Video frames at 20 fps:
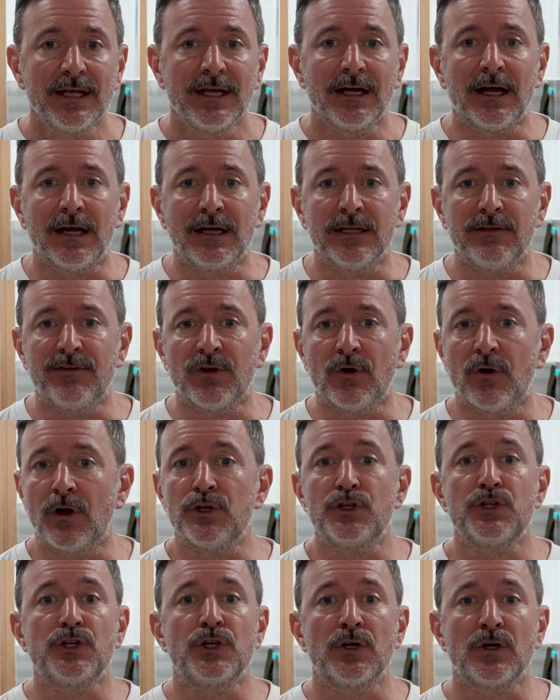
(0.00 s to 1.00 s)
If you're
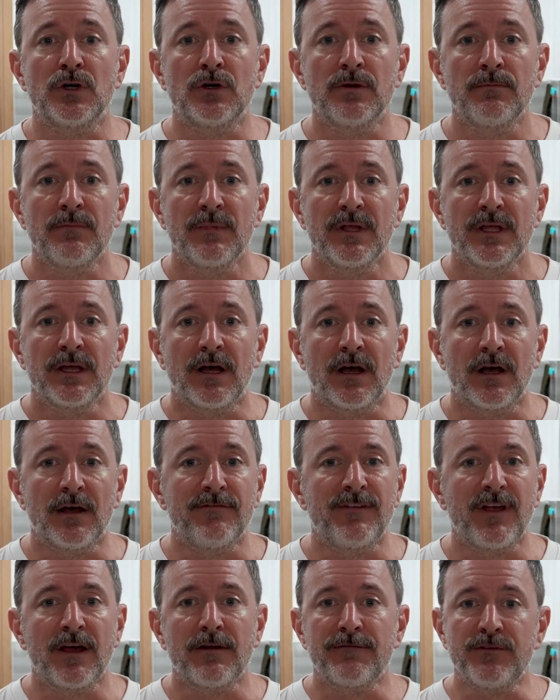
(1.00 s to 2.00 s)
unsure,
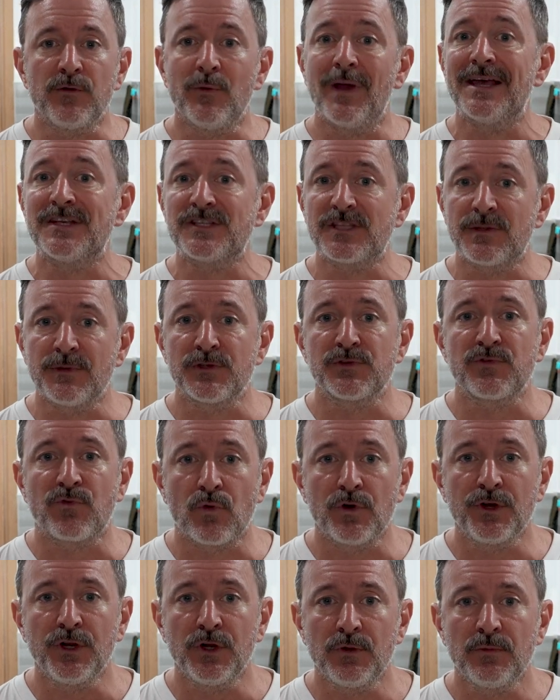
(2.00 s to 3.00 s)
I've got a few estimates
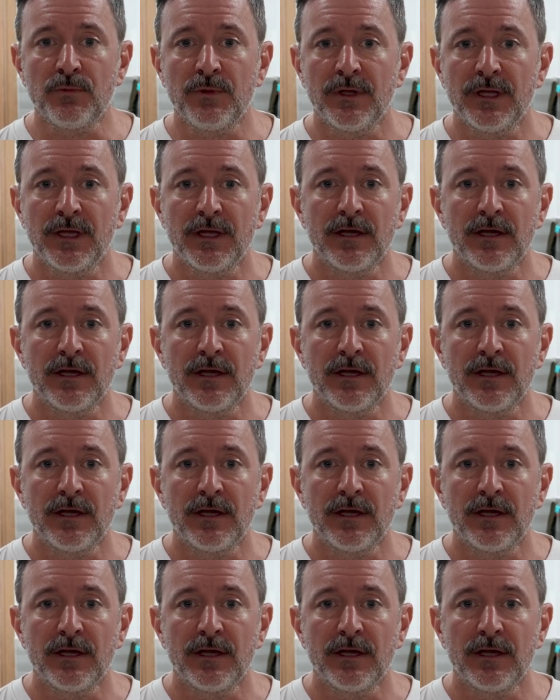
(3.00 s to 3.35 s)
for you.